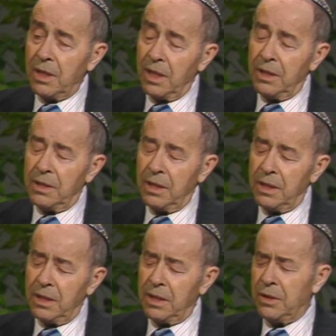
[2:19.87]
in
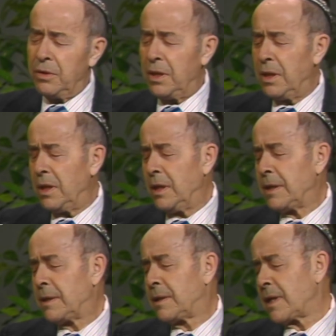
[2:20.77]
the in the
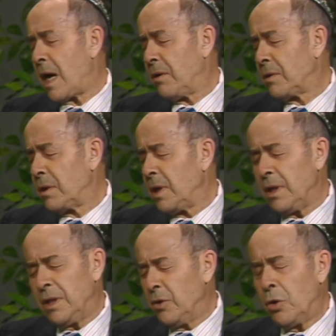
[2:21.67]
south, in
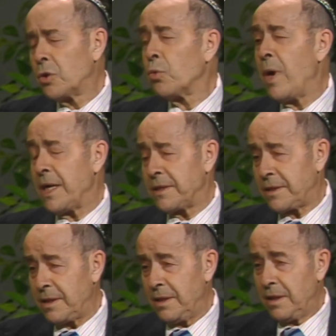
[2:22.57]
the northwest,